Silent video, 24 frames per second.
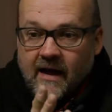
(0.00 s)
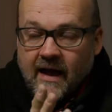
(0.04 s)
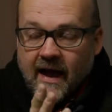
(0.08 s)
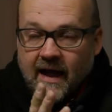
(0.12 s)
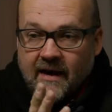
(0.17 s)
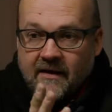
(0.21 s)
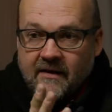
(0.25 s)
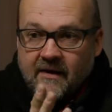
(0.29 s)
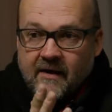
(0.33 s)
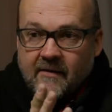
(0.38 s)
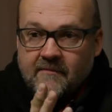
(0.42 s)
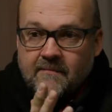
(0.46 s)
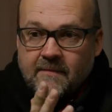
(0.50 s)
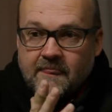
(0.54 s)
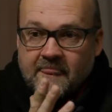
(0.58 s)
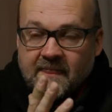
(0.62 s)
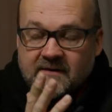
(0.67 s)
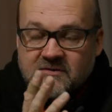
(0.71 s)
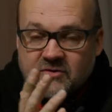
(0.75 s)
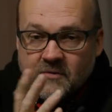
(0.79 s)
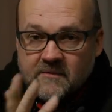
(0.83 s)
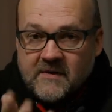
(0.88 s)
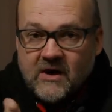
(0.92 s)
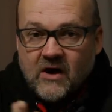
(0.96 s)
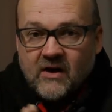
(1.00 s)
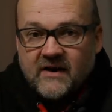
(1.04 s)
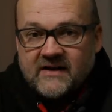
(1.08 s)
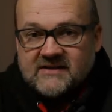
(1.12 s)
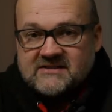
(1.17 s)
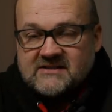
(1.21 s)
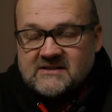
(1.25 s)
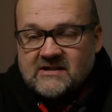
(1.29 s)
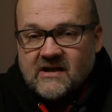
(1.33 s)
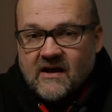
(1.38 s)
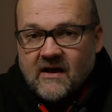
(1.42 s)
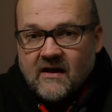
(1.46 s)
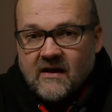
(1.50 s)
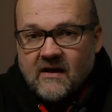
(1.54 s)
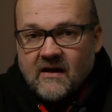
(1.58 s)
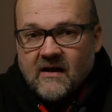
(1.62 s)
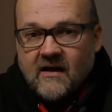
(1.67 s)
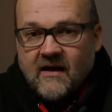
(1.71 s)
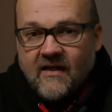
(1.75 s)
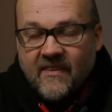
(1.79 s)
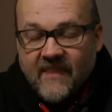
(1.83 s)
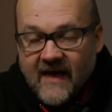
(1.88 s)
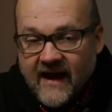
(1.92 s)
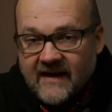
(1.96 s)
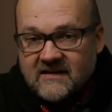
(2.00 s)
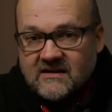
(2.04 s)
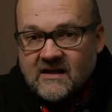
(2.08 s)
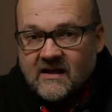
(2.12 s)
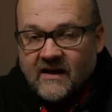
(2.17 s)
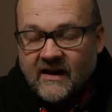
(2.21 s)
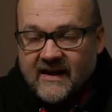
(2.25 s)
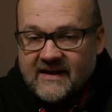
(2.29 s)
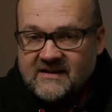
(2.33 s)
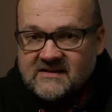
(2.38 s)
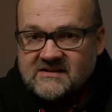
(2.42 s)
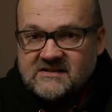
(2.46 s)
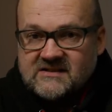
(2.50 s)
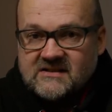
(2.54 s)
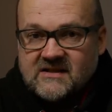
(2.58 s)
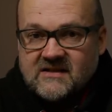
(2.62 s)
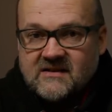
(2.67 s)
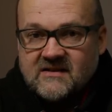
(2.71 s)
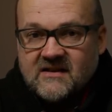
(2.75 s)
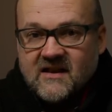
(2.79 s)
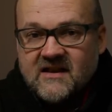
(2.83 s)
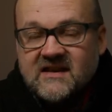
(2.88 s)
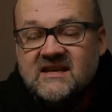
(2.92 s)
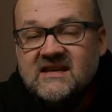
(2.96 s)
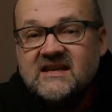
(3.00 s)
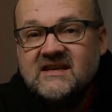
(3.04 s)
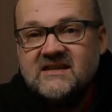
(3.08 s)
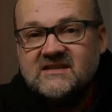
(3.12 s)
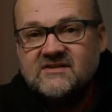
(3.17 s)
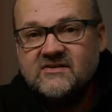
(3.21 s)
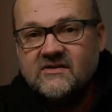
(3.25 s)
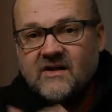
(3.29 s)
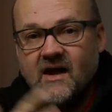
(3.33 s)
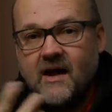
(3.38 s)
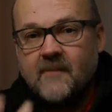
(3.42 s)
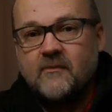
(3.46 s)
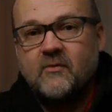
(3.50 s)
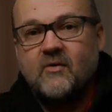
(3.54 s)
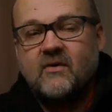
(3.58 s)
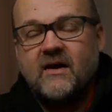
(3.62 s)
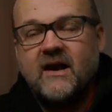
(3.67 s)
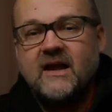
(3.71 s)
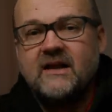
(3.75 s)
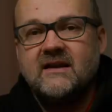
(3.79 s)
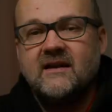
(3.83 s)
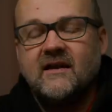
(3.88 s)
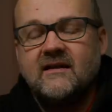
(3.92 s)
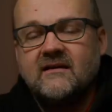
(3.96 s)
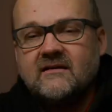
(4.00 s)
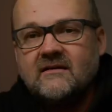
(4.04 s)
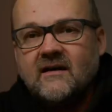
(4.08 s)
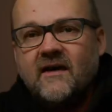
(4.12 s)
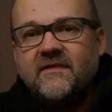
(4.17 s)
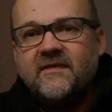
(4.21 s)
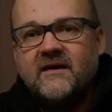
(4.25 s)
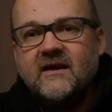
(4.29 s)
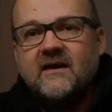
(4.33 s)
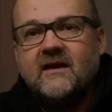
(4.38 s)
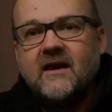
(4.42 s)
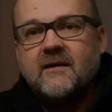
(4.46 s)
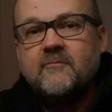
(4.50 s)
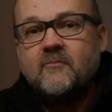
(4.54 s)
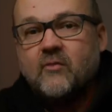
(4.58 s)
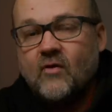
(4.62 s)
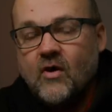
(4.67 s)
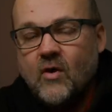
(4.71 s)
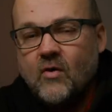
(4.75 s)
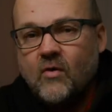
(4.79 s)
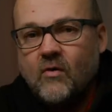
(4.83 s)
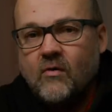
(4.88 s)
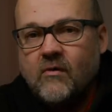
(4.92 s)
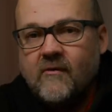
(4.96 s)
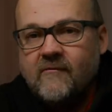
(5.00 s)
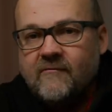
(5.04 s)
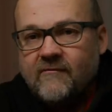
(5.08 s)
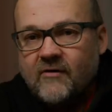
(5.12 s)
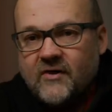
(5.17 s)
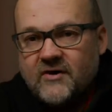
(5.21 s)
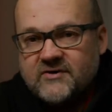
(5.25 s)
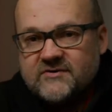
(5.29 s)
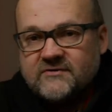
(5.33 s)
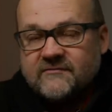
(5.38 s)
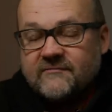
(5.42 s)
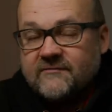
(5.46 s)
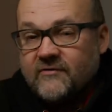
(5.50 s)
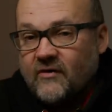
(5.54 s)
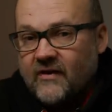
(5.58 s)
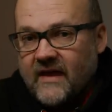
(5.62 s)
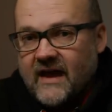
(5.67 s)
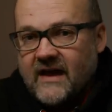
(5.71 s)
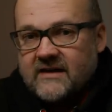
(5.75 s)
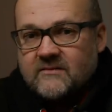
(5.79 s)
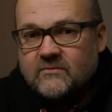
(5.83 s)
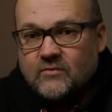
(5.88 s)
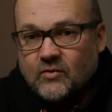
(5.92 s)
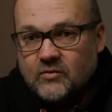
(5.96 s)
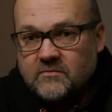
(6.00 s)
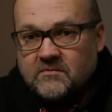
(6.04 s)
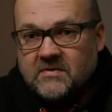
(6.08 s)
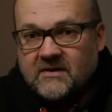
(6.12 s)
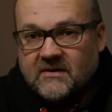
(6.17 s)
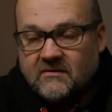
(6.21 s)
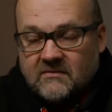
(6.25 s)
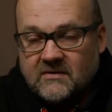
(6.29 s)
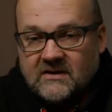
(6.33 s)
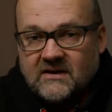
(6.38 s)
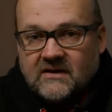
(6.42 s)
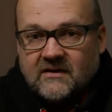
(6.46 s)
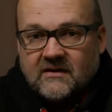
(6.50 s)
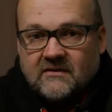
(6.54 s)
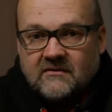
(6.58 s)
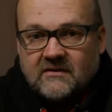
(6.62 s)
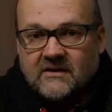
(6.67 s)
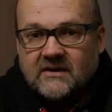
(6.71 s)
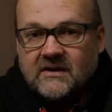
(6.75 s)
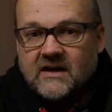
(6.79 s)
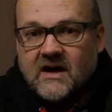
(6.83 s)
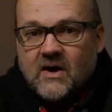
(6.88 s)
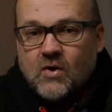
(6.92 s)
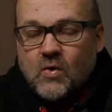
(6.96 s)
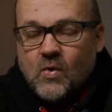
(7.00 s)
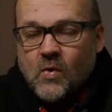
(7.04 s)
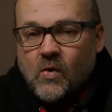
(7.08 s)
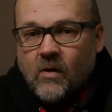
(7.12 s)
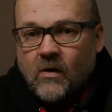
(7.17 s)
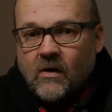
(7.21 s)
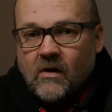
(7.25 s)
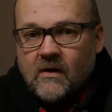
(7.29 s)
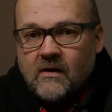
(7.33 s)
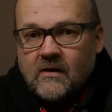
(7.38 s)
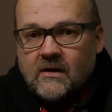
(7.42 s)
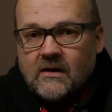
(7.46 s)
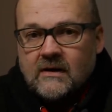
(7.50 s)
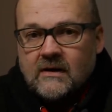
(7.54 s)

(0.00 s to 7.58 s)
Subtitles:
And to be honest, that lens needs an upgrade, and I think a pro version for that would be really, really cool.